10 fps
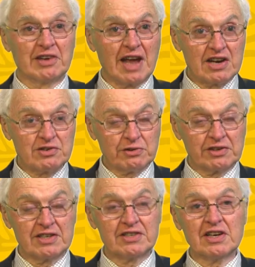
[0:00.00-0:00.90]

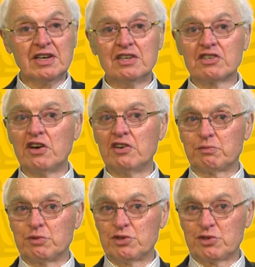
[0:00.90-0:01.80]
casualties. So
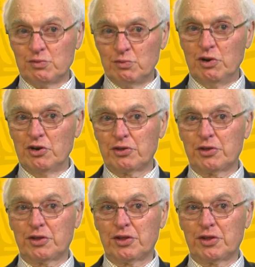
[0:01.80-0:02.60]
it was worth